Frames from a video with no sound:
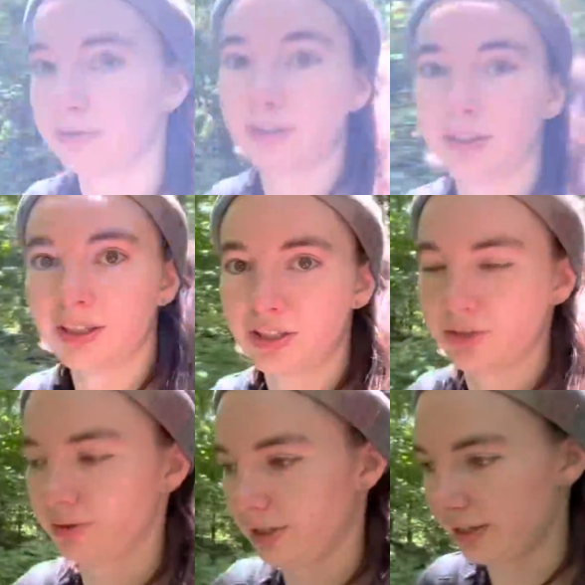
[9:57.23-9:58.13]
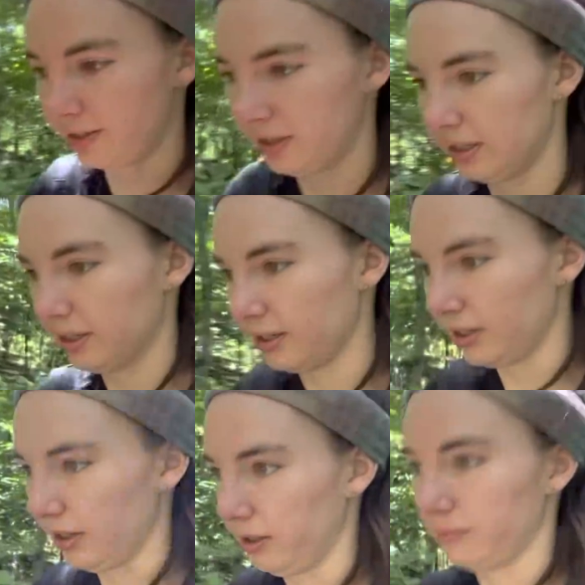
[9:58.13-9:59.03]
really enjoyed
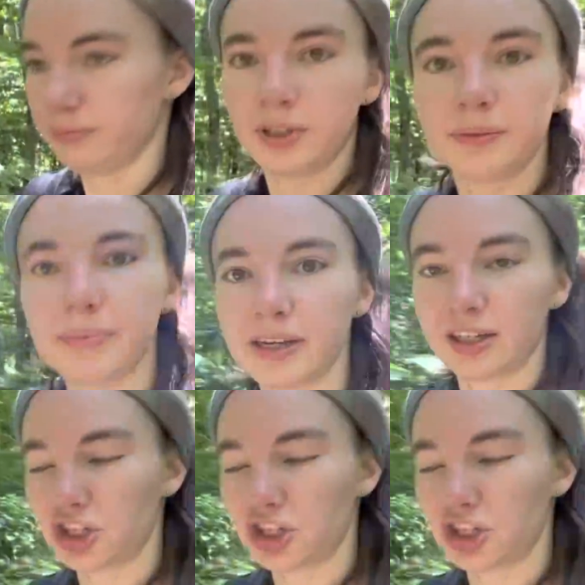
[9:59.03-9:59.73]
being in